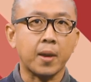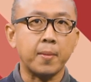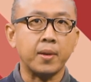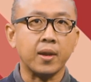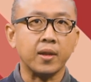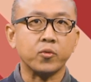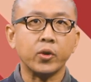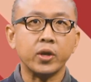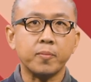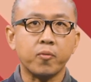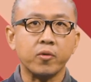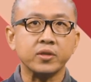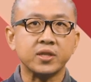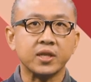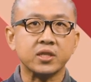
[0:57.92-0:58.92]
came in at
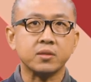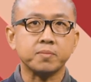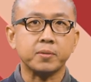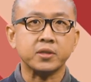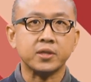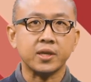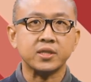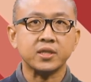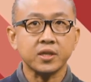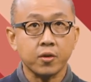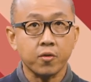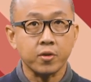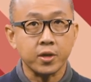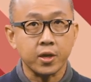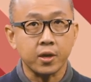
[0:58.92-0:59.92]
20.6%
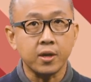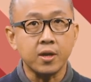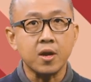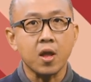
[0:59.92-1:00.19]
year-on-year,